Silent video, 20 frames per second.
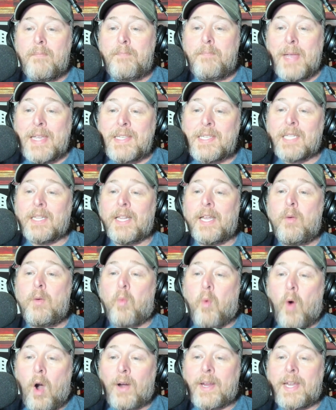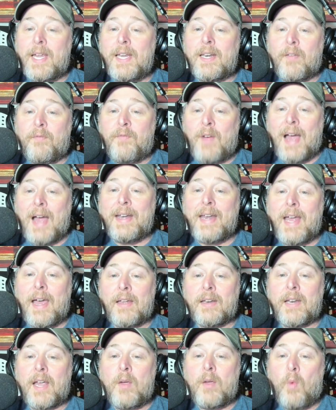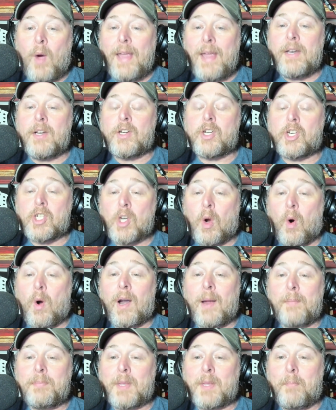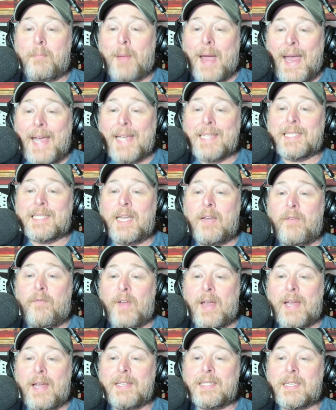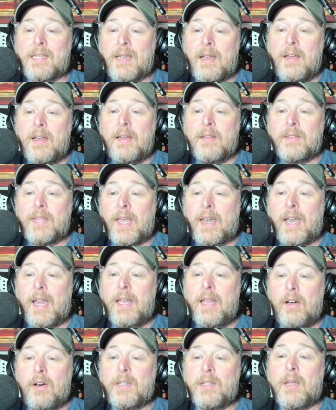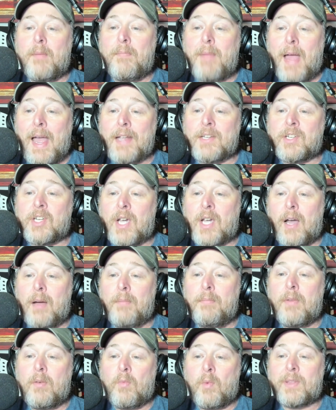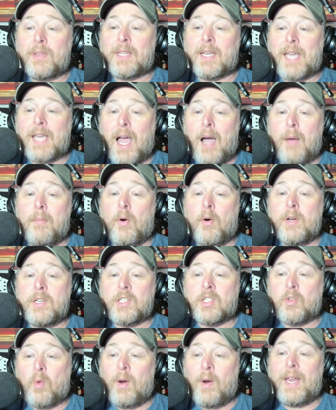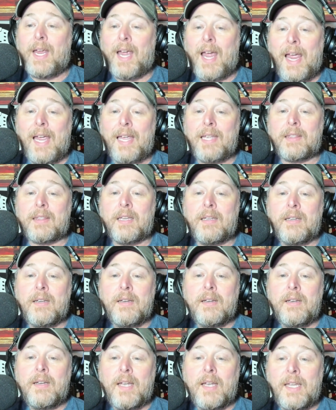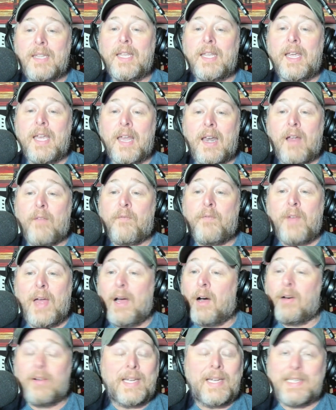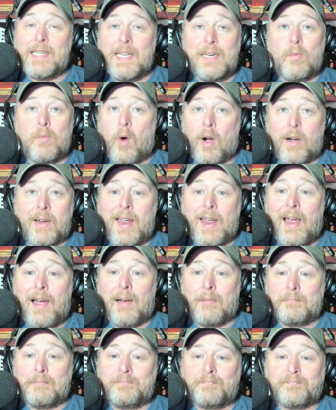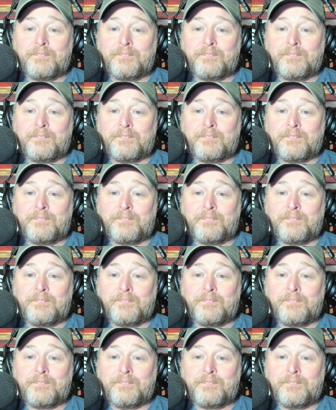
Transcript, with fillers: busily working to find out a way to shore up the pass defense that entered the matchup with the Cowboys twenty-eighth in the N F L. It didn't work out.